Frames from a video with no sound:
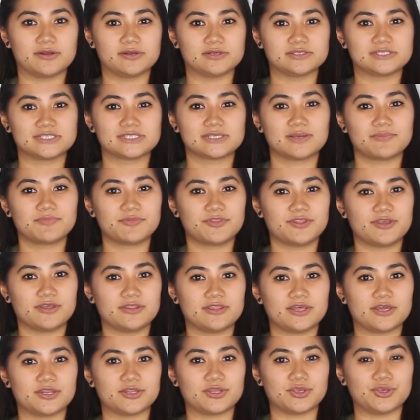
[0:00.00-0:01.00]
It's something
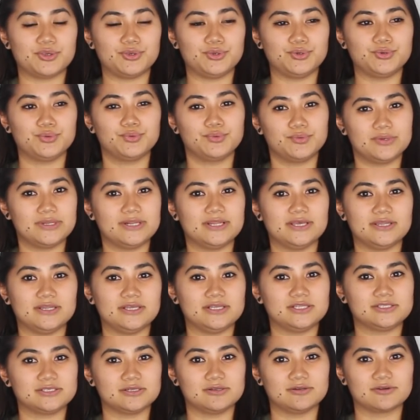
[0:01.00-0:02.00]
that you really
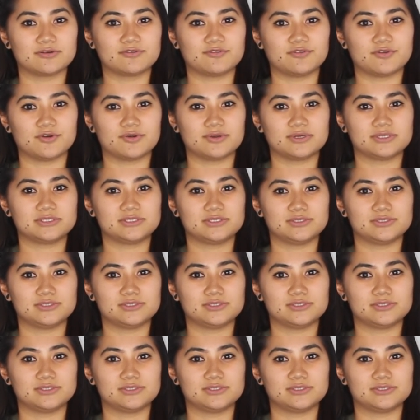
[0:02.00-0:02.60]
need to look forward